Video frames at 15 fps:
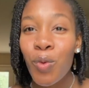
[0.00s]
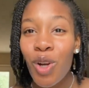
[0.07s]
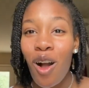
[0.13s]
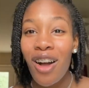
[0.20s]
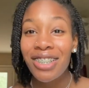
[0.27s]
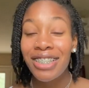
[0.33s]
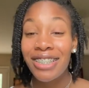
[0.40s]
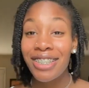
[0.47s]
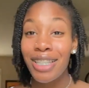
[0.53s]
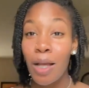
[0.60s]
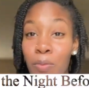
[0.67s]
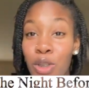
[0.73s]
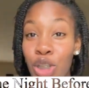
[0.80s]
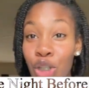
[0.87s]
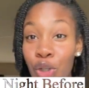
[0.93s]
we're on to
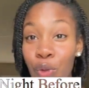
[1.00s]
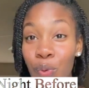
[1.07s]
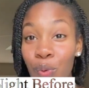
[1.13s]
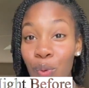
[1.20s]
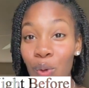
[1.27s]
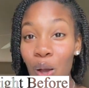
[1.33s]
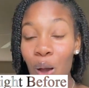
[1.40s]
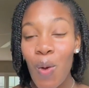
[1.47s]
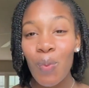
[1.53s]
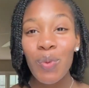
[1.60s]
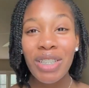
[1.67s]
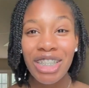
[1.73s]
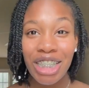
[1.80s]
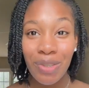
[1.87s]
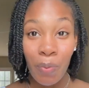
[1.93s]
step 2,
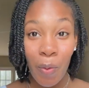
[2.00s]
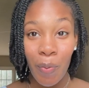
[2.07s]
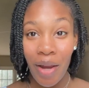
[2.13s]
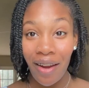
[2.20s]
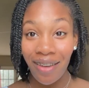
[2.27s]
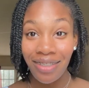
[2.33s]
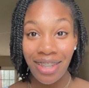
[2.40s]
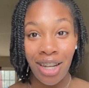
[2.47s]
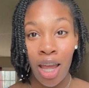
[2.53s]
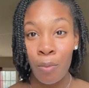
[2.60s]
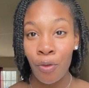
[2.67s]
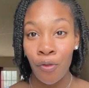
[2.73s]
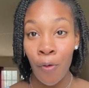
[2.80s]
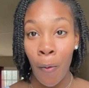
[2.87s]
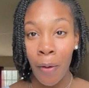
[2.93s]
which is preparing the night
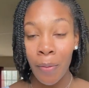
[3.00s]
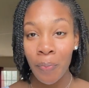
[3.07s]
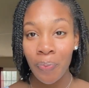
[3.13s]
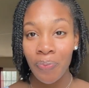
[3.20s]
before.